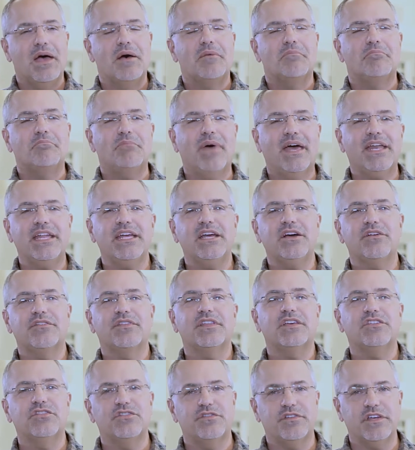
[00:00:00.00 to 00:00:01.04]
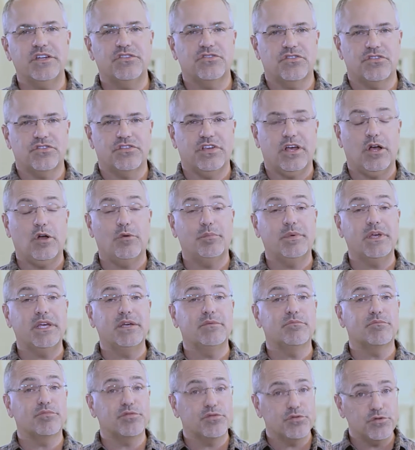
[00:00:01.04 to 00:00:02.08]
Many of these features help
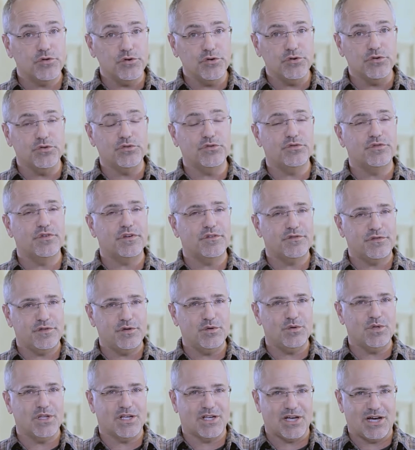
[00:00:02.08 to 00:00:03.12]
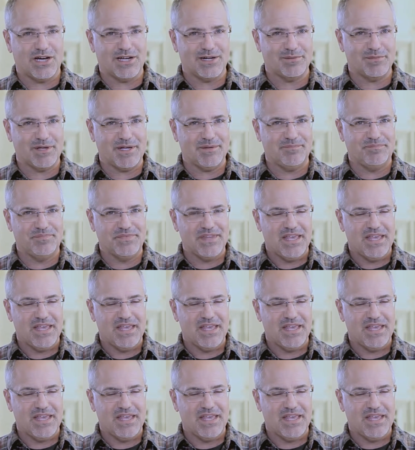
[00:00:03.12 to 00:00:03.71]
improve fuel economy.